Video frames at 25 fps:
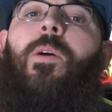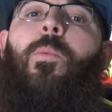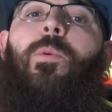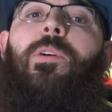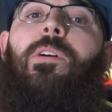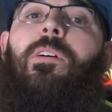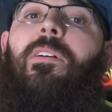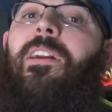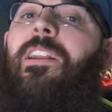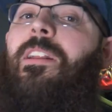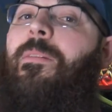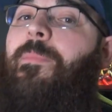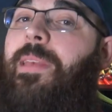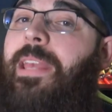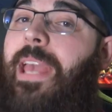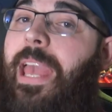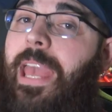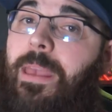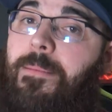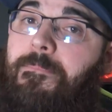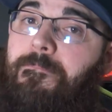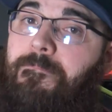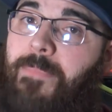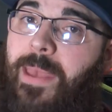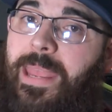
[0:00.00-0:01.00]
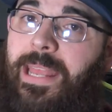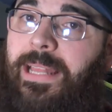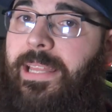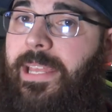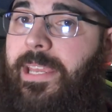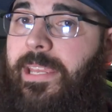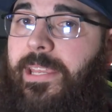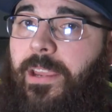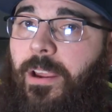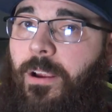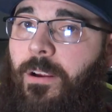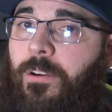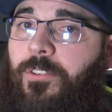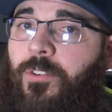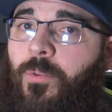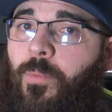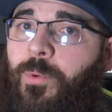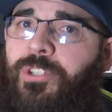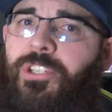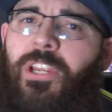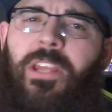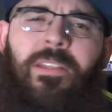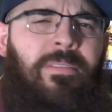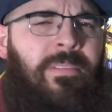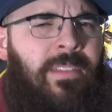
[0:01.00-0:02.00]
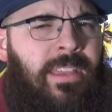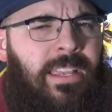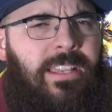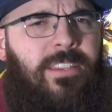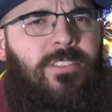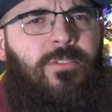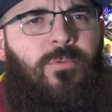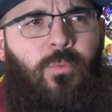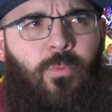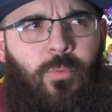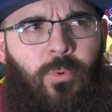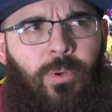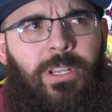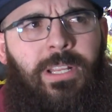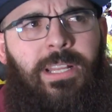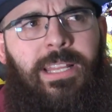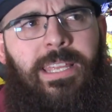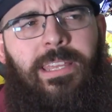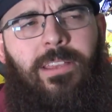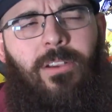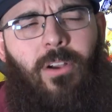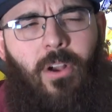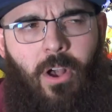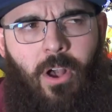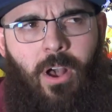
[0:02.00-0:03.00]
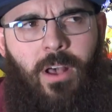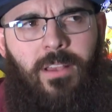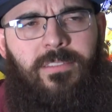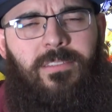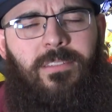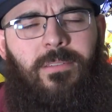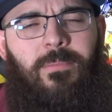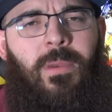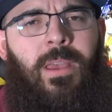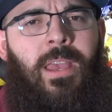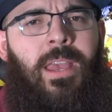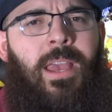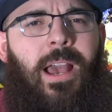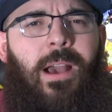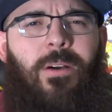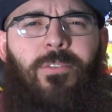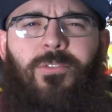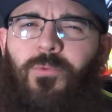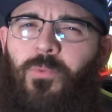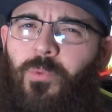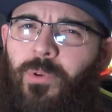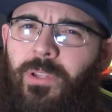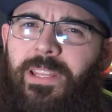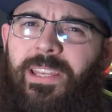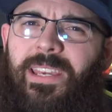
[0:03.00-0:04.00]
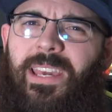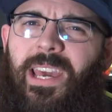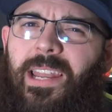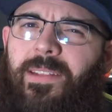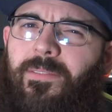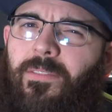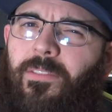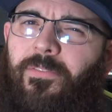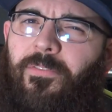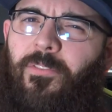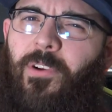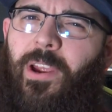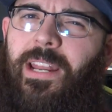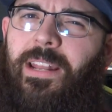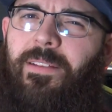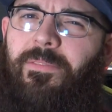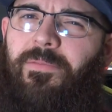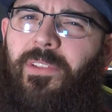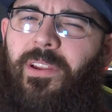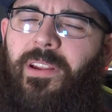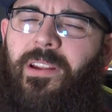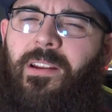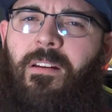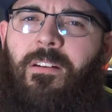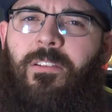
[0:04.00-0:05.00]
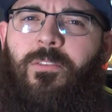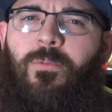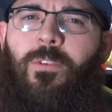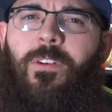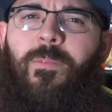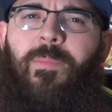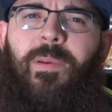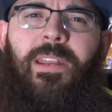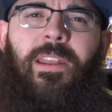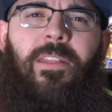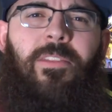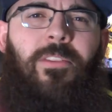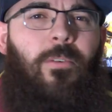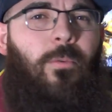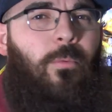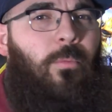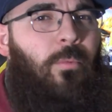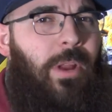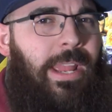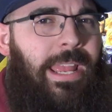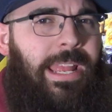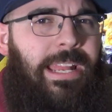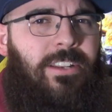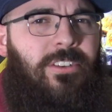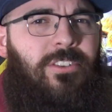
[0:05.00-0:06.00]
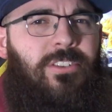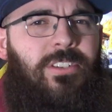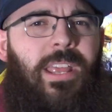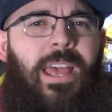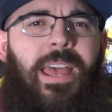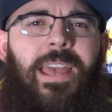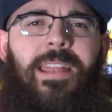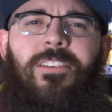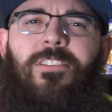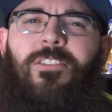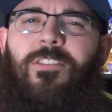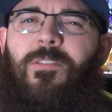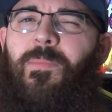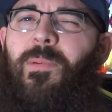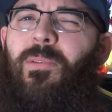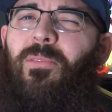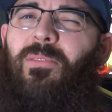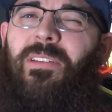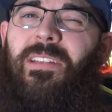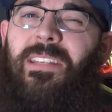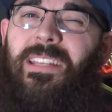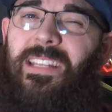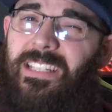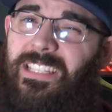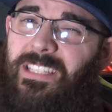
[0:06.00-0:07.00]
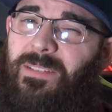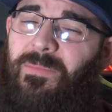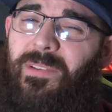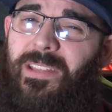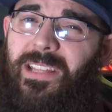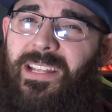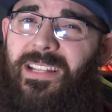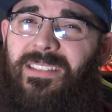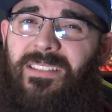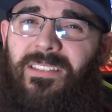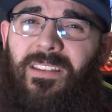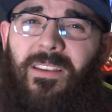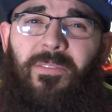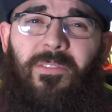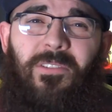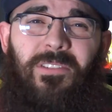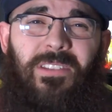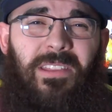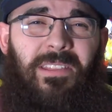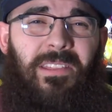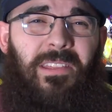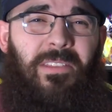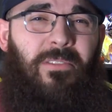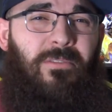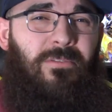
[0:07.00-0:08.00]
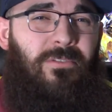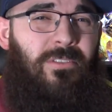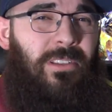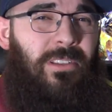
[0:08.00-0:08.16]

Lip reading: We are going to be a melee character, which I think is really awesome. I was really kind of afraid if the character would have been in the range side, just to be able to get some of that stuff, because I think there's